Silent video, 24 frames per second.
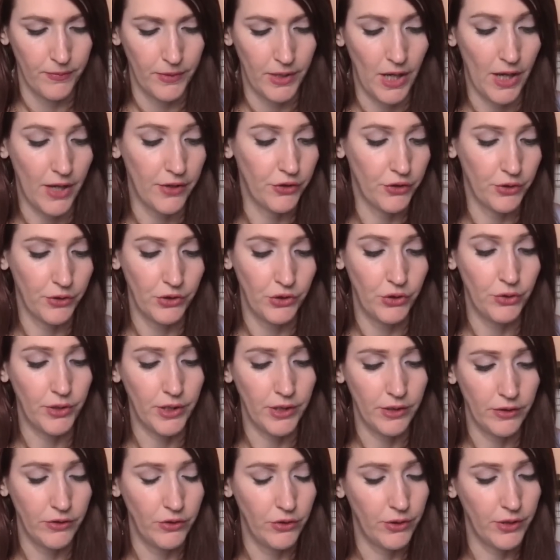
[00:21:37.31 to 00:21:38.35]
Yeah, you you
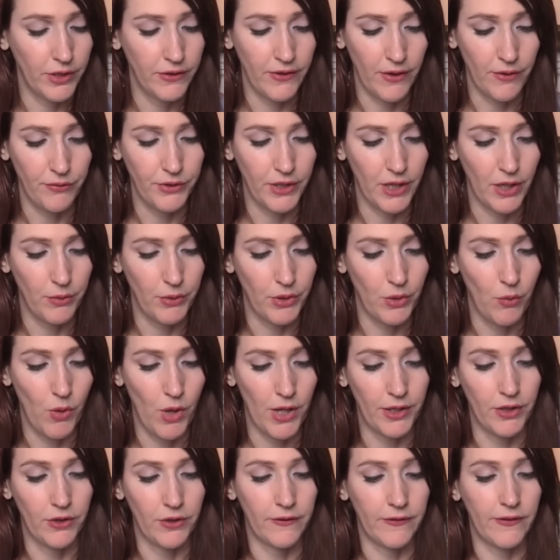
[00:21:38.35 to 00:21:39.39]
can, you can definitely get what you
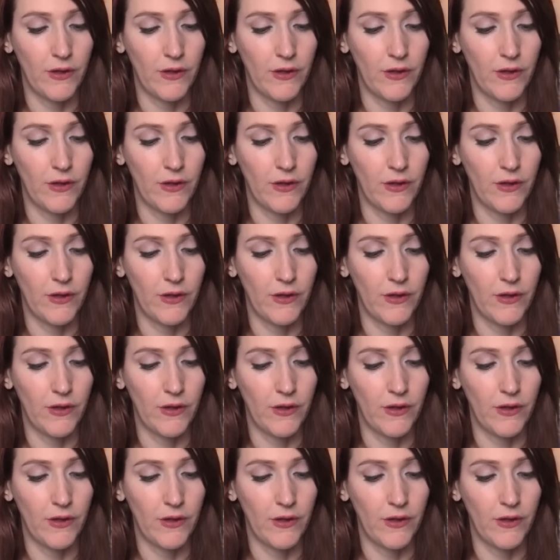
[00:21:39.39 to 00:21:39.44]
want here.